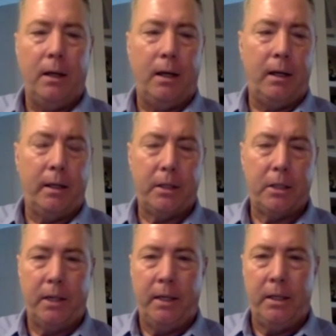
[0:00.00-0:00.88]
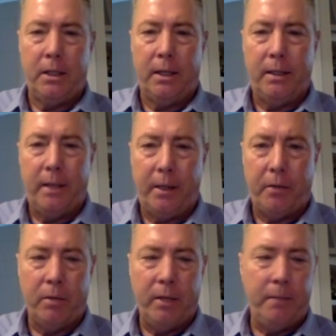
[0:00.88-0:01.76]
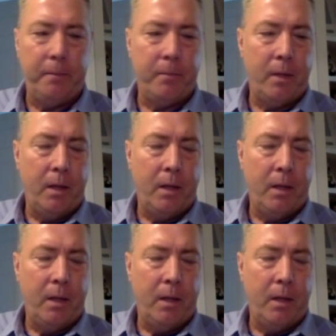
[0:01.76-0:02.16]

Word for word: uh, exchange at day three,